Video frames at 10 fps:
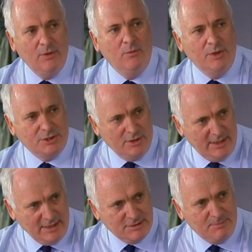which are
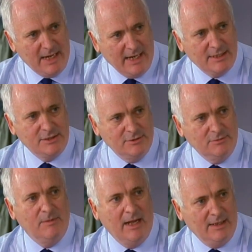linked back to
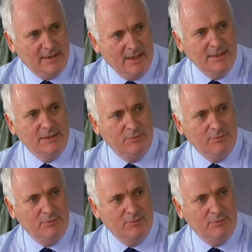Al Qaeda,